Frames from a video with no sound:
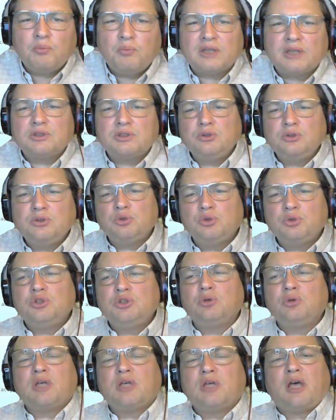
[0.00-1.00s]
but you
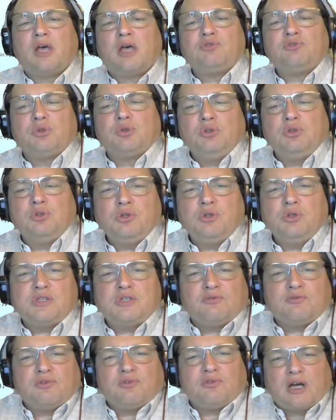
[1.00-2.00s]
don't have to
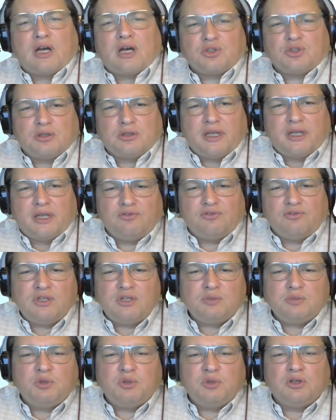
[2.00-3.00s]
use a function like
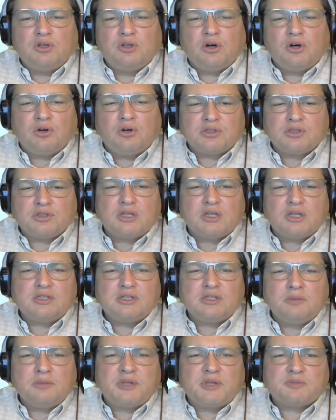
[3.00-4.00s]
this because
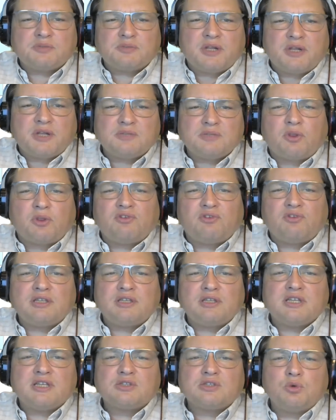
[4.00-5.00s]
C++
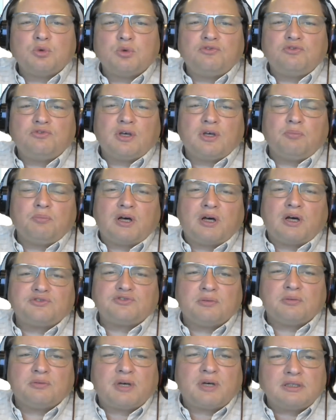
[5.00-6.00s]
provides us with a
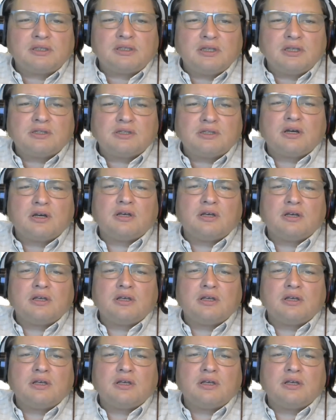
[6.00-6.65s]
mathematic